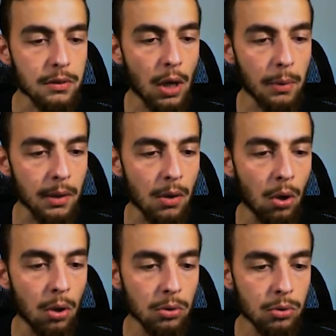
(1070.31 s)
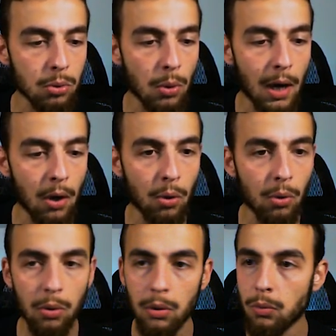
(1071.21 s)
So I will go to
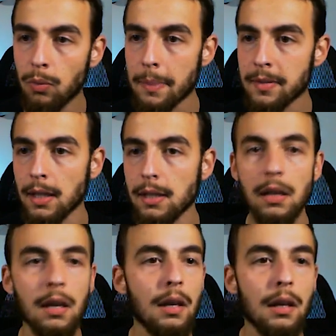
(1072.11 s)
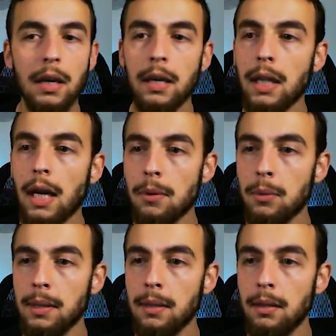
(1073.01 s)
our website and I
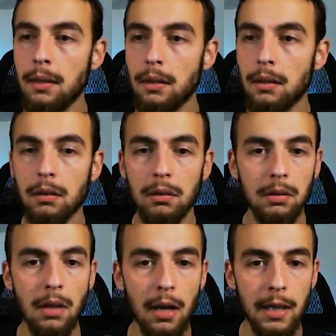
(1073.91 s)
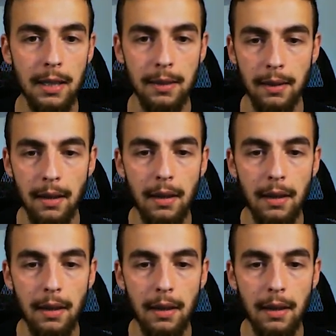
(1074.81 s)
will log in,